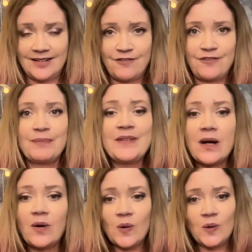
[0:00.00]
from the
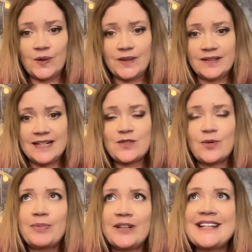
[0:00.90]
old is
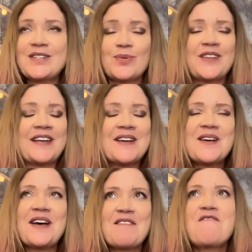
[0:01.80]
replaced with a
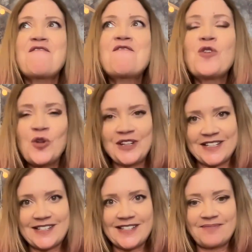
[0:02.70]

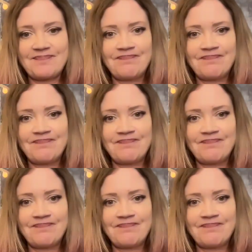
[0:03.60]
fullness,